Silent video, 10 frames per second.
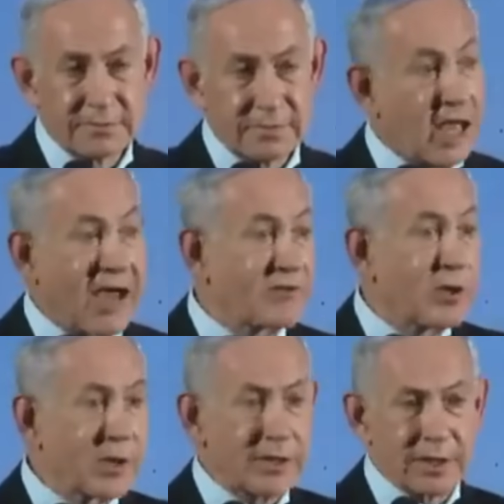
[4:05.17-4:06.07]
They have
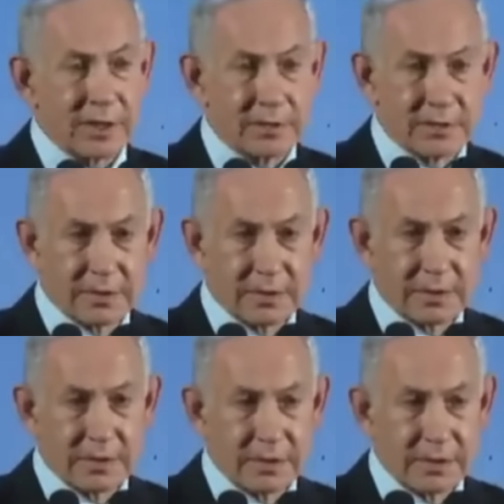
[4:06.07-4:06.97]
nowhere to go.
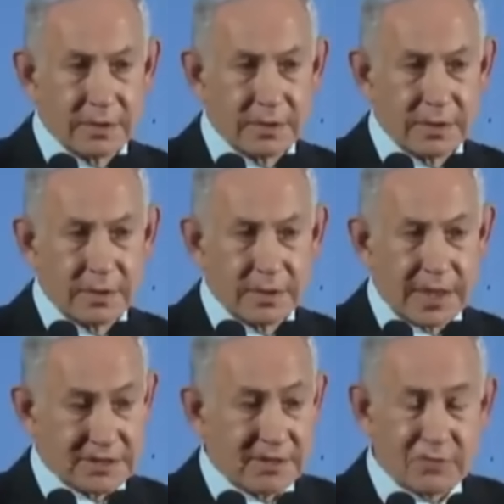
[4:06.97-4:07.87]
I
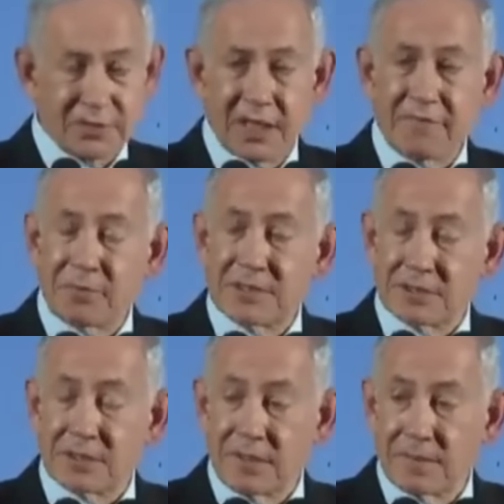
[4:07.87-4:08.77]
said, of course they have a place
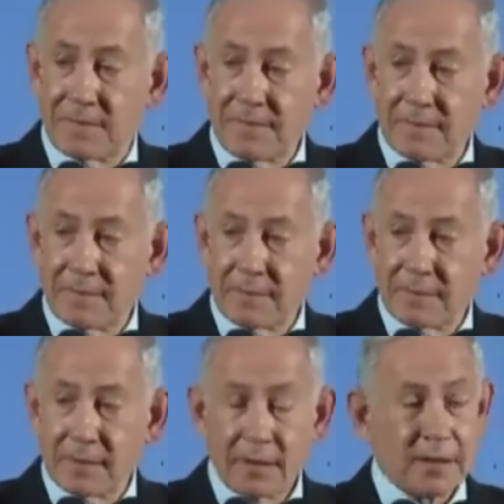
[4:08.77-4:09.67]
to go.
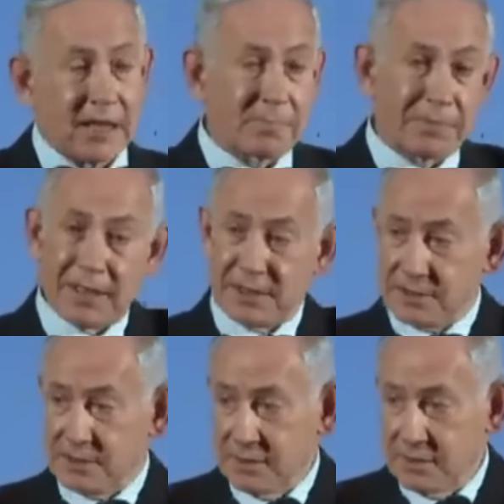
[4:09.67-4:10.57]
That
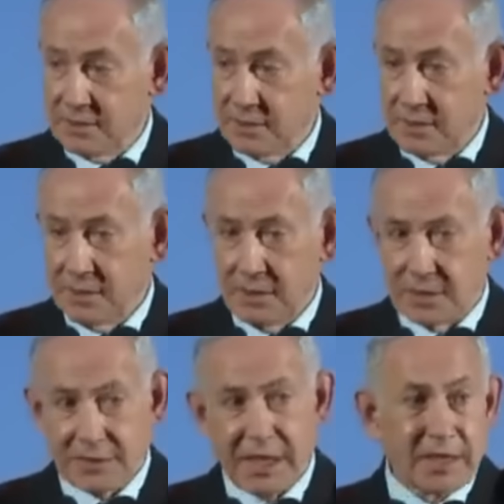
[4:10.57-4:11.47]
place
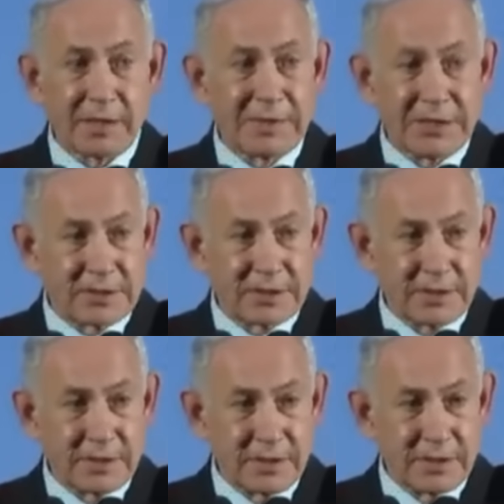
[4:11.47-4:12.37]
is right on the beach.
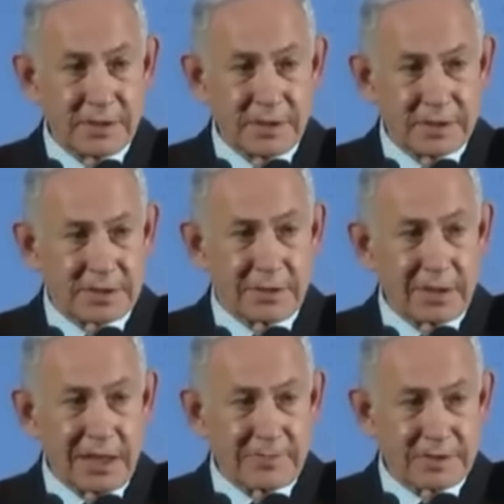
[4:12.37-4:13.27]
It's 2
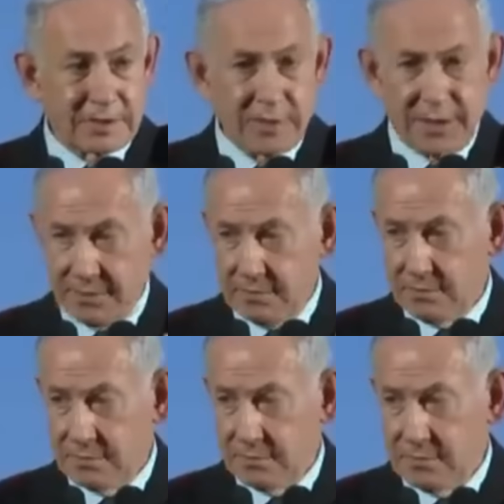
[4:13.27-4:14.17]
kilometers away,
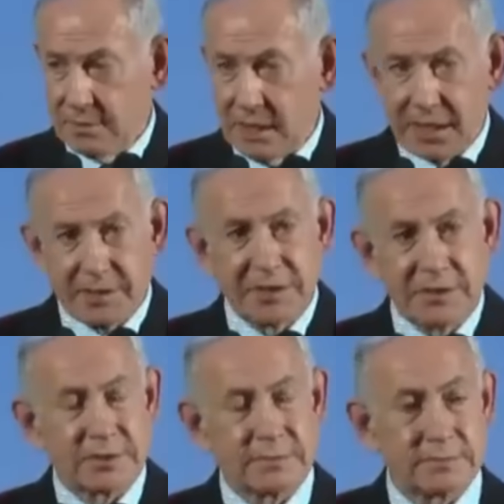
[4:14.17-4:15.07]
on the beach.